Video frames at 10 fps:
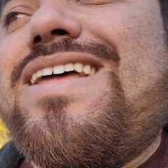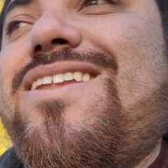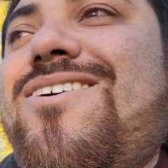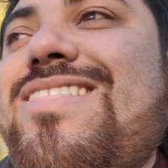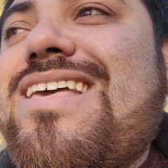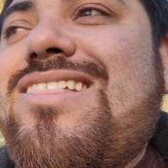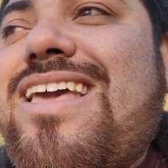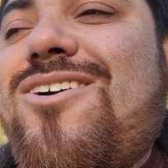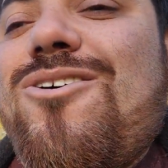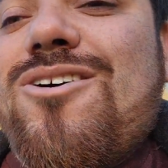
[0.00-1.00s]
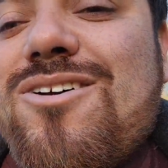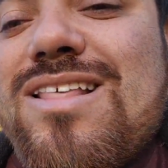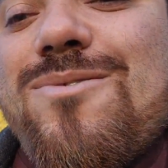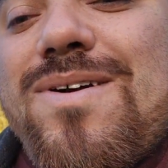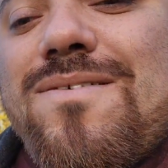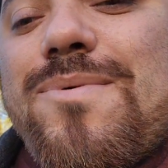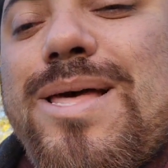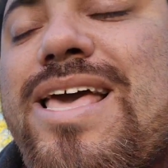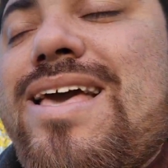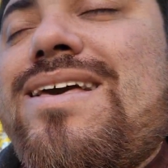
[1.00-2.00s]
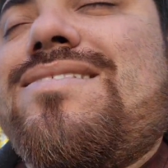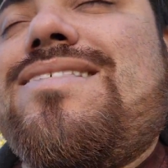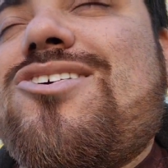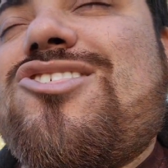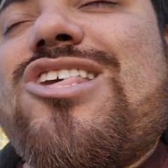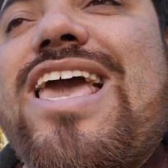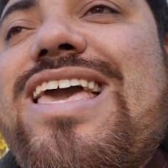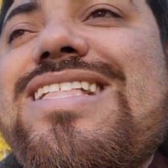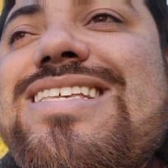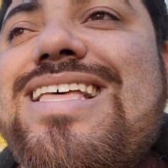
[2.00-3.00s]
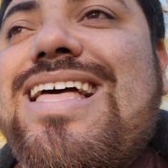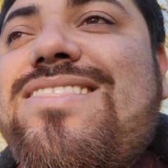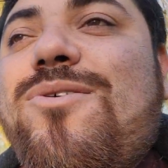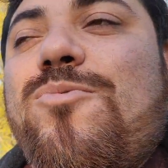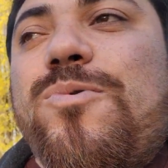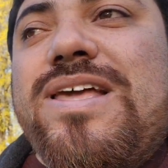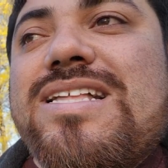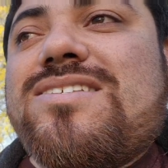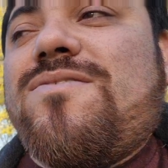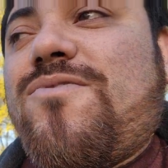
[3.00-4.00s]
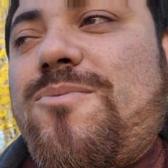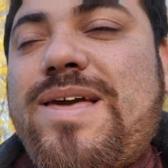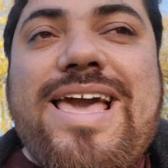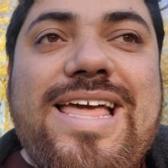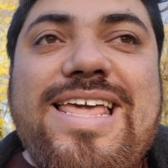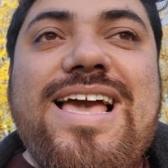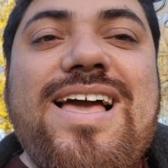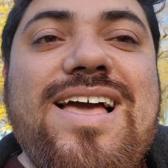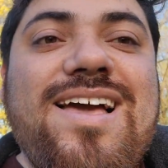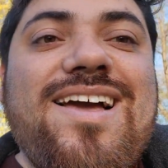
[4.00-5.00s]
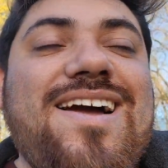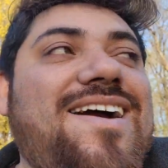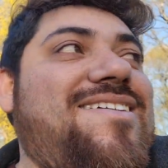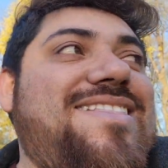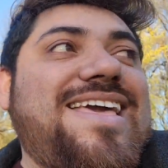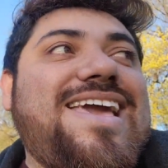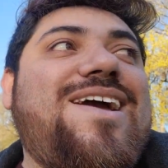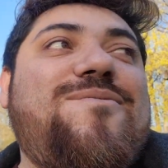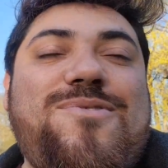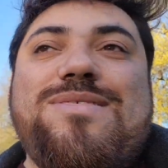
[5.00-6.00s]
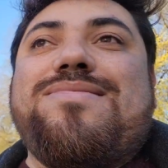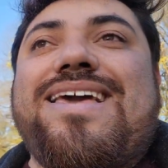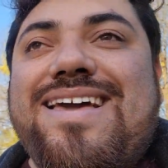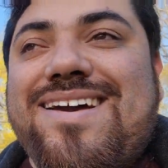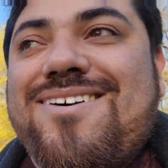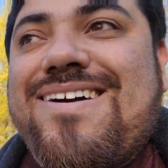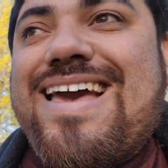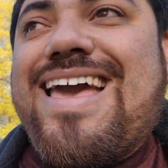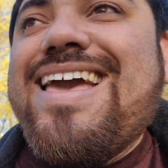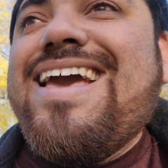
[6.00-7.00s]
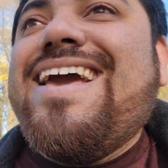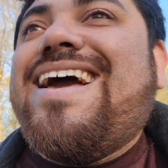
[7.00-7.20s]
I know like they call her like whatever, the shade and the reads from Kenya are like everything, okay?